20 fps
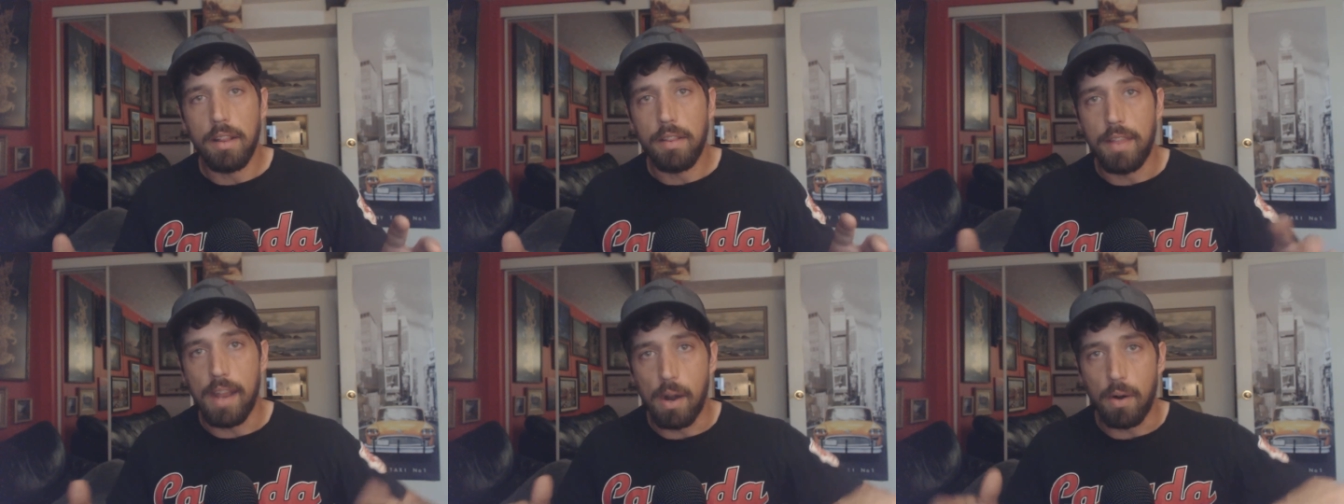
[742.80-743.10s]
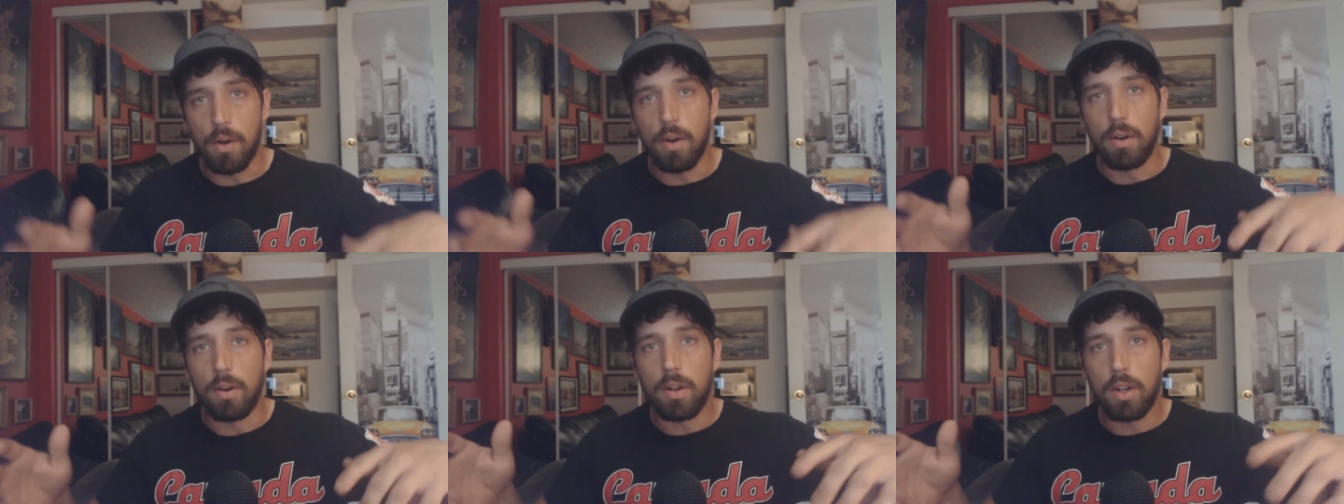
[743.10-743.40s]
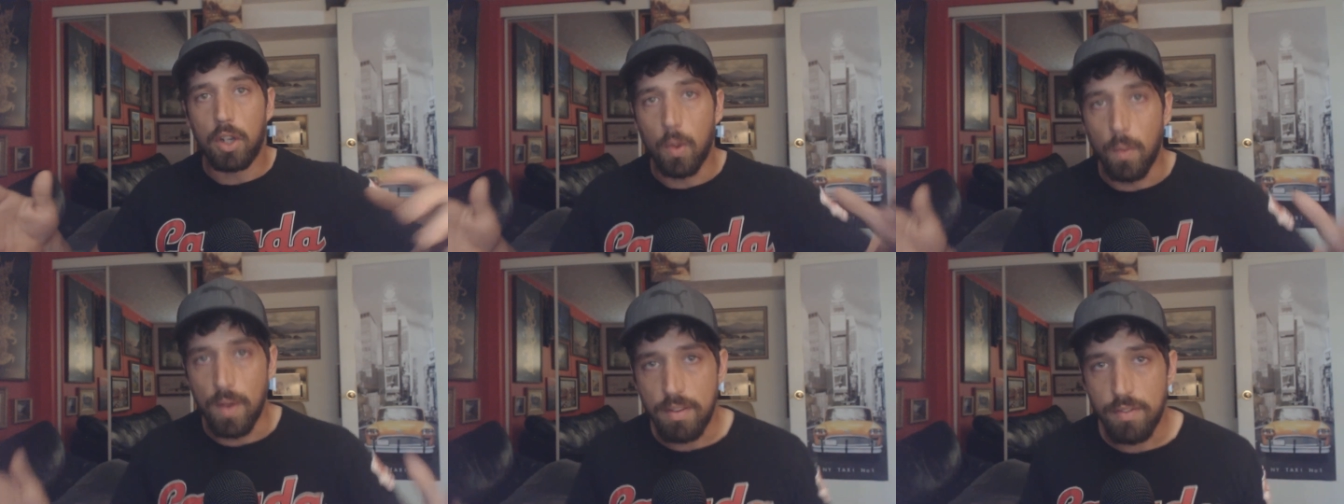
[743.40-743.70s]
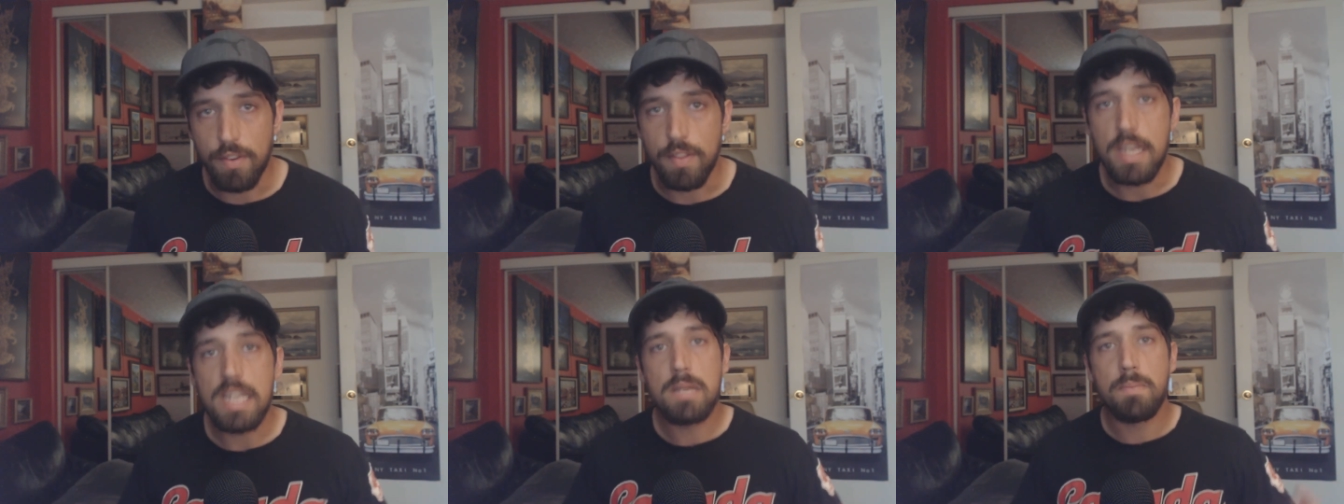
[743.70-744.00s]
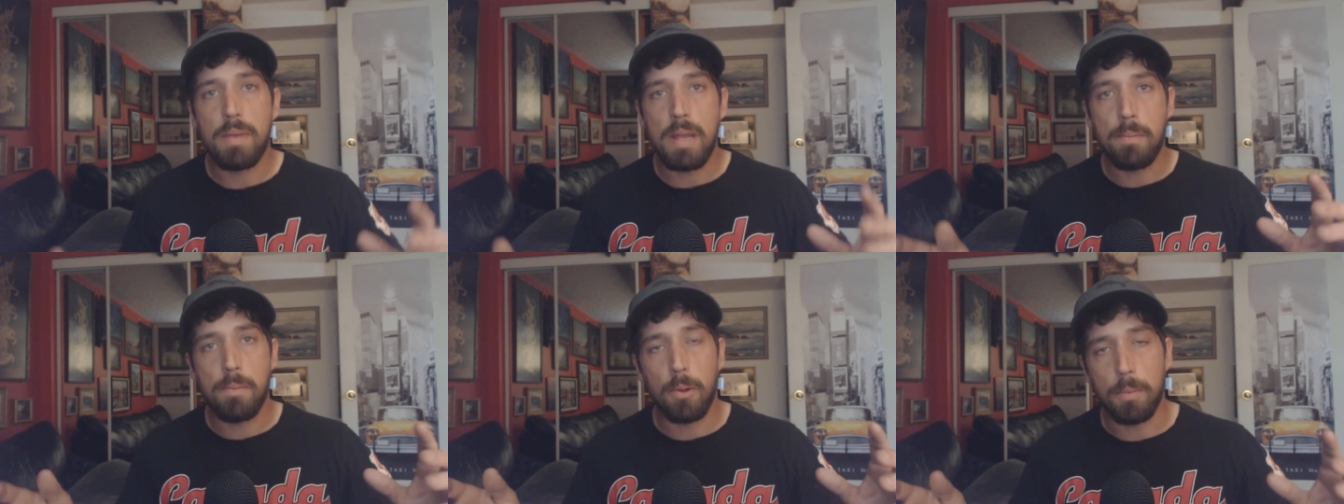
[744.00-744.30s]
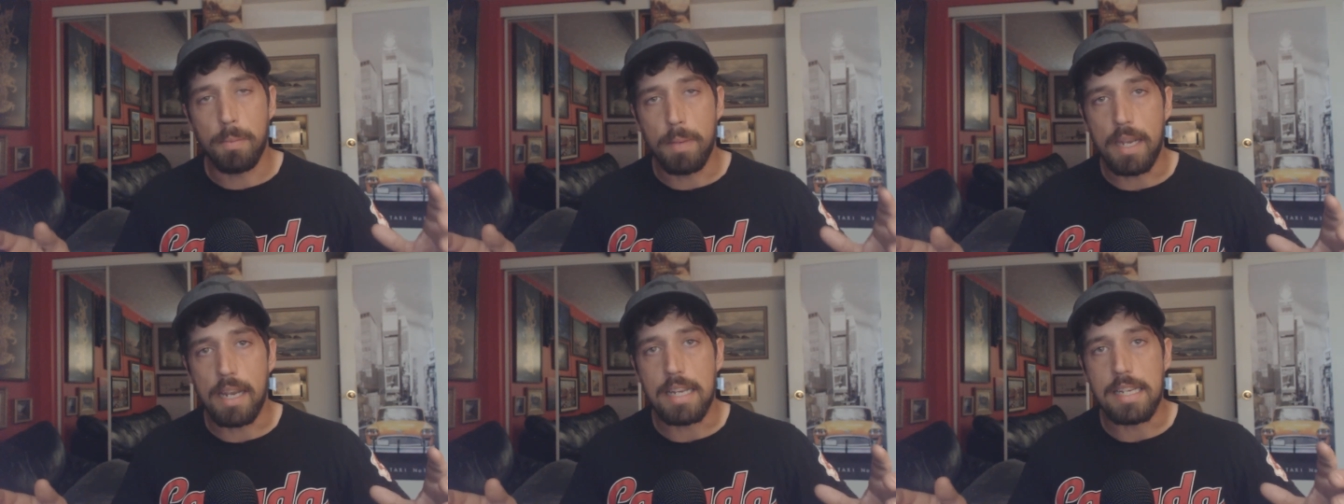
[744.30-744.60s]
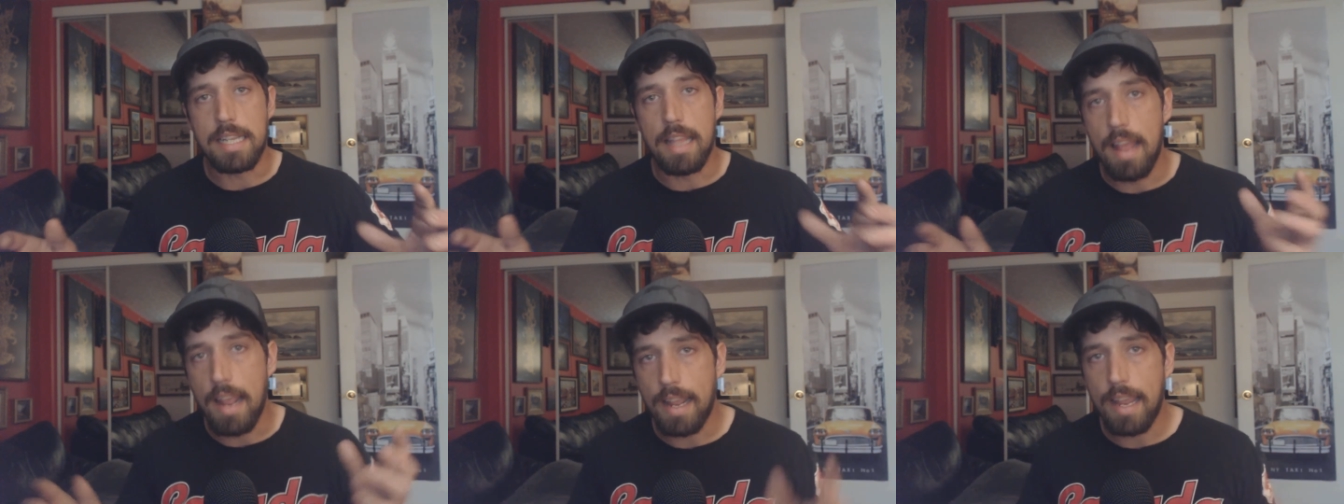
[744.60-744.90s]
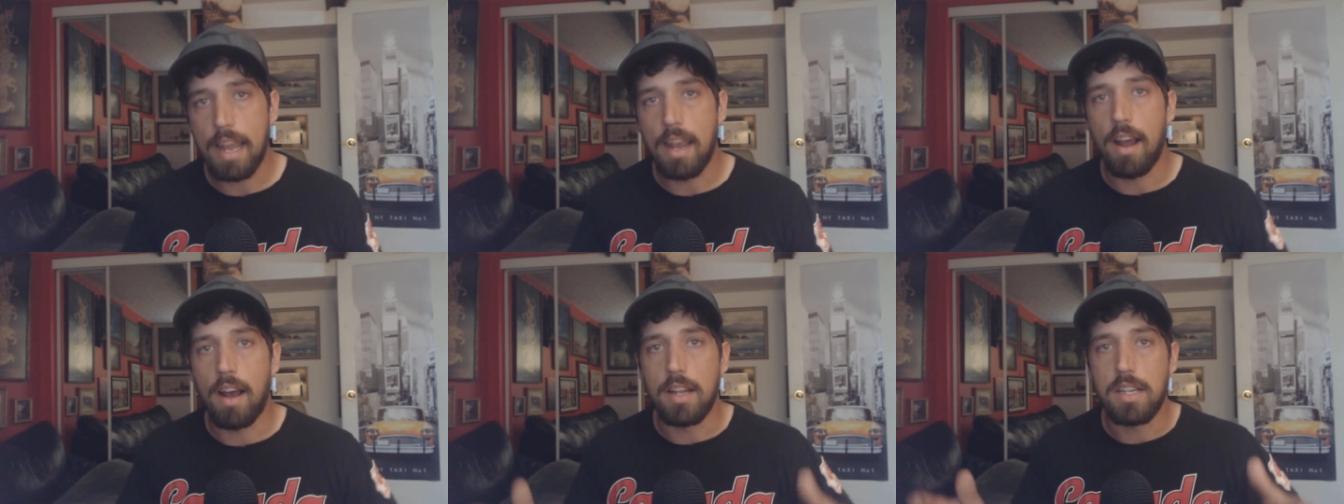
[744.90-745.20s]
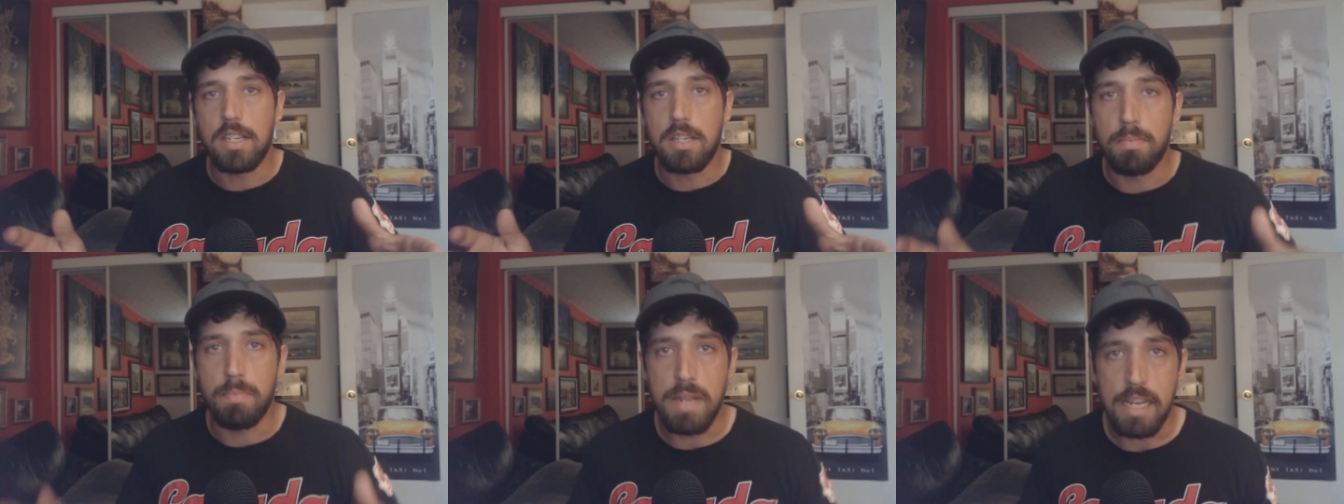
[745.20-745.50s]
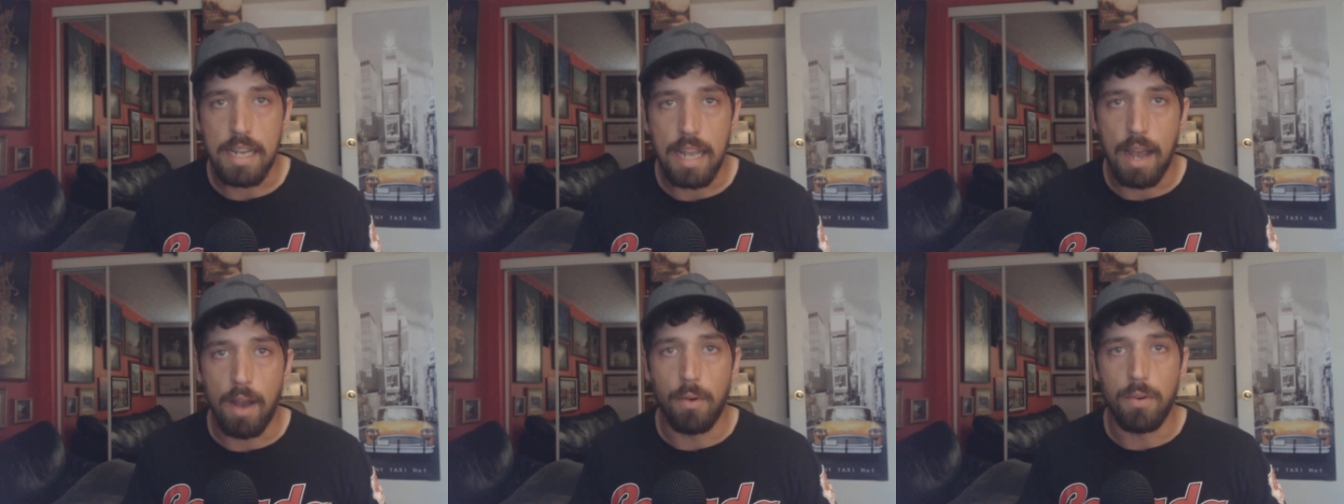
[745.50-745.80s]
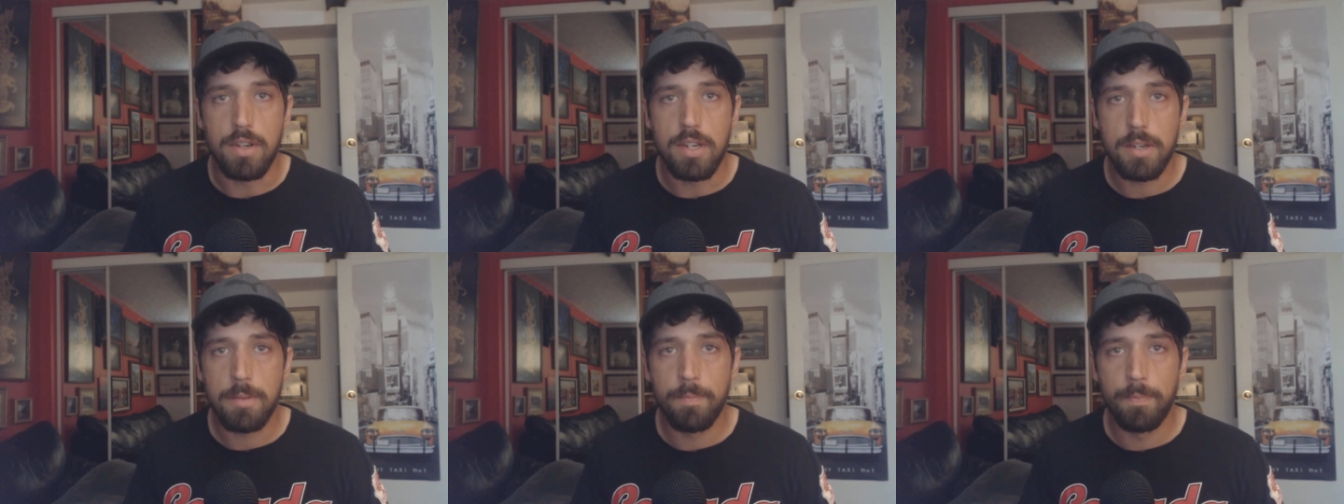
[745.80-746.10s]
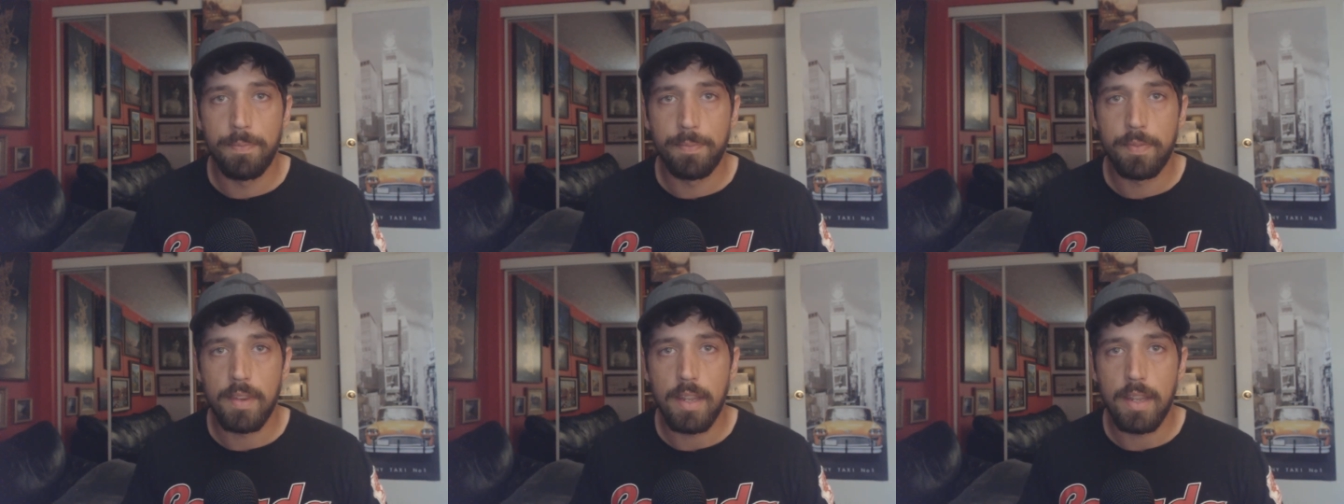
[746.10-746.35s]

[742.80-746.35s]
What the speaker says: they're going for these people because they cannot speak out